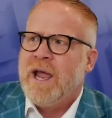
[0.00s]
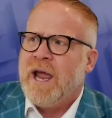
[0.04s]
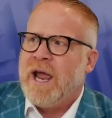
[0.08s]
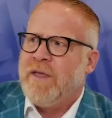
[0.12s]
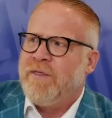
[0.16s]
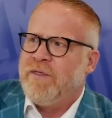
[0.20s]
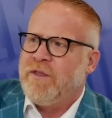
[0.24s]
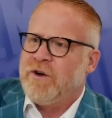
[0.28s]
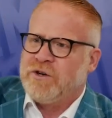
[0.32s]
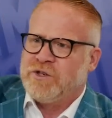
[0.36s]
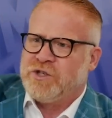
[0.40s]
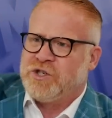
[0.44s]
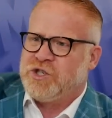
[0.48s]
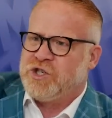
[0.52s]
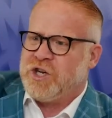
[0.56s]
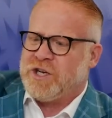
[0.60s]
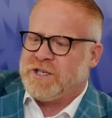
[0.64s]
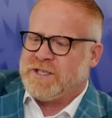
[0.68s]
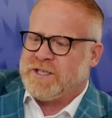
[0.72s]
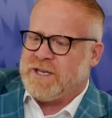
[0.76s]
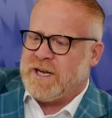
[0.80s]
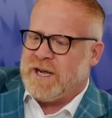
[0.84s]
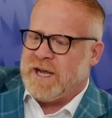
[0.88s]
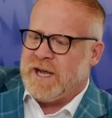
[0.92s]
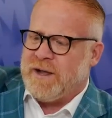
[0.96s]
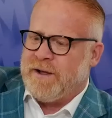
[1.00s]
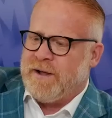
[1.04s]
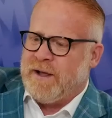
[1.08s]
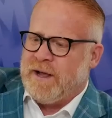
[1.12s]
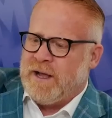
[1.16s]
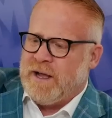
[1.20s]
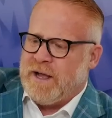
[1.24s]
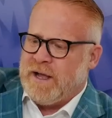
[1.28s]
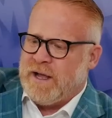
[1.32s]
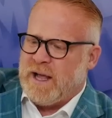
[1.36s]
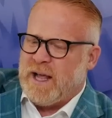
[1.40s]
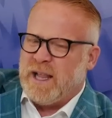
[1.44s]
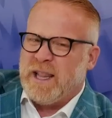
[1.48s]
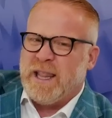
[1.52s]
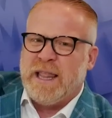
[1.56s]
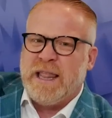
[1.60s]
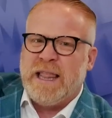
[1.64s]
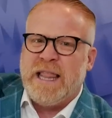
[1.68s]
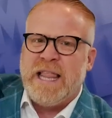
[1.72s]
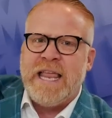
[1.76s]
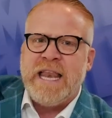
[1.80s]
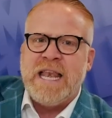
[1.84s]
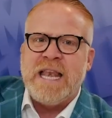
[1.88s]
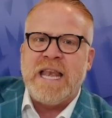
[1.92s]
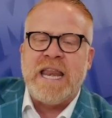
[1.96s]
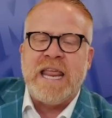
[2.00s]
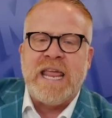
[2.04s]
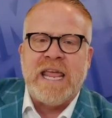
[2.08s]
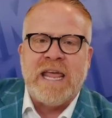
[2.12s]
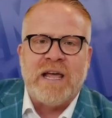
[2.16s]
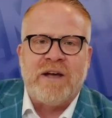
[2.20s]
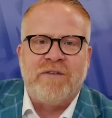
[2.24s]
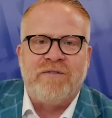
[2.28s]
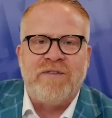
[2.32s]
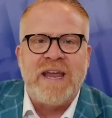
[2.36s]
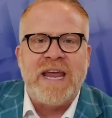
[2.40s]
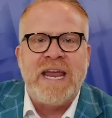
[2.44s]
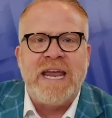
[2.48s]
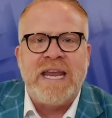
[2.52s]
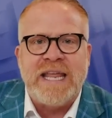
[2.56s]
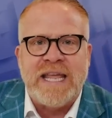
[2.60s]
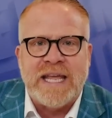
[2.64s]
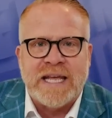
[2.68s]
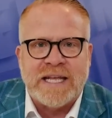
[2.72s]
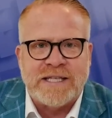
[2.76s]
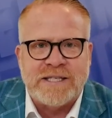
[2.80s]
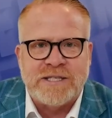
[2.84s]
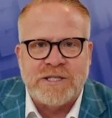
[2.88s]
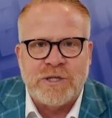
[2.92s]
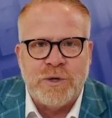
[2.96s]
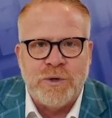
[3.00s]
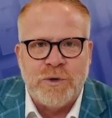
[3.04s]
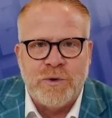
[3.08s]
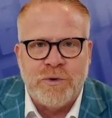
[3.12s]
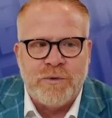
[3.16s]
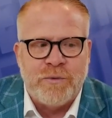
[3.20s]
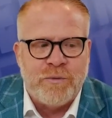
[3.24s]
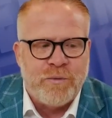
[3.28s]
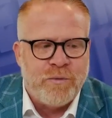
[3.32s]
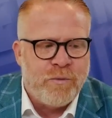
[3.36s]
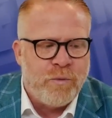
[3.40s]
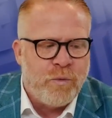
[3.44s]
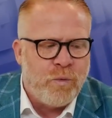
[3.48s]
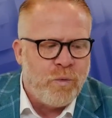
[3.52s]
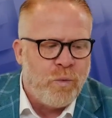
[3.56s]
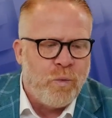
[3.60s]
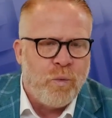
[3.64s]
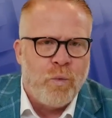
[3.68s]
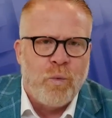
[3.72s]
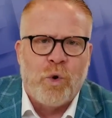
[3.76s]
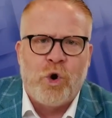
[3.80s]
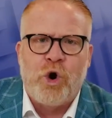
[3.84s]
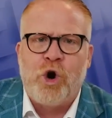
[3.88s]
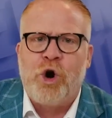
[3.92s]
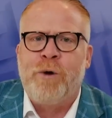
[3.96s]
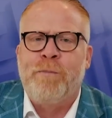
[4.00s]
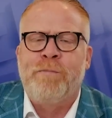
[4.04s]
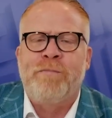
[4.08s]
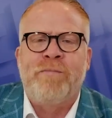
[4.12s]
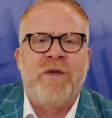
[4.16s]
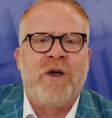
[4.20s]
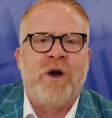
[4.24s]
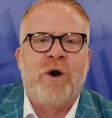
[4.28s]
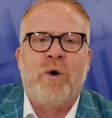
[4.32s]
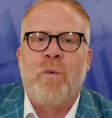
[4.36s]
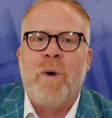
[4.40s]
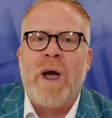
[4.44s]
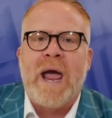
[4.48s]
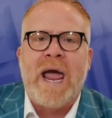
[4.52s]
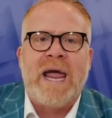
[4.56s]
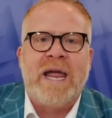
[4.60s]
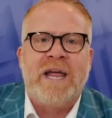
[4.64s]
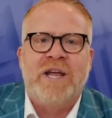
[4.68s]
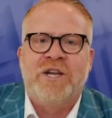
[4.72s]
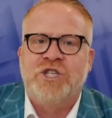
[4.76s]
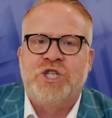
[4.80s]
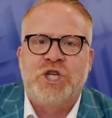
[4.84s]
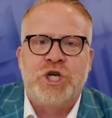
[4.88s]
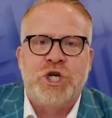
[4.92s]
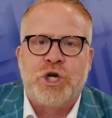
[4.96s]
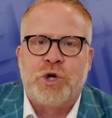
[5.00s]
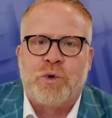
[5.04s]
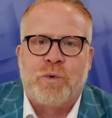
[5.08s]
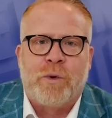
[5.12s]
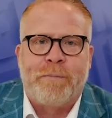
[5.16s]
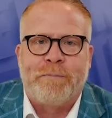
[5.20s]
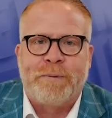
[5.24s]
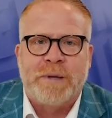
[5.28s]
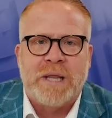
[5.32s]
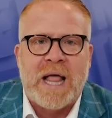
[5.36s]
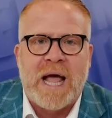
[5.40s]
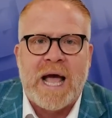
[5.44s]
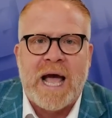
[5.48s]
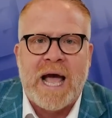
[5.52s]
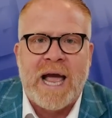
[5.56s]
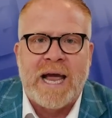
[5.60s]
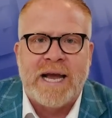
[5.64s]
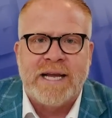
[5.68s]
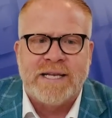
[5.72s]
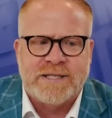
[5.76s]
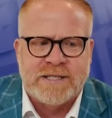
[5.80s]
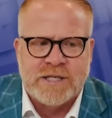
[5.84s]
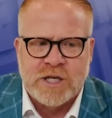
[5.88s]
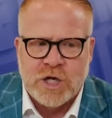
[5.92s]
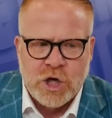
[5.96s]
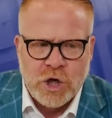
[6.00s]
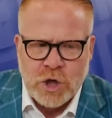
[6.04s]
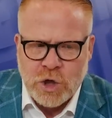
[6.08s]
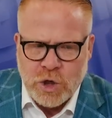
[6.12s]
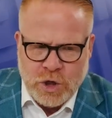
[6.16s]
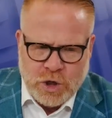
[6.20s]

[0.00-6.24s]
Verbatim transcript: and there's just a, a litany of idiots who worm their way into your replies.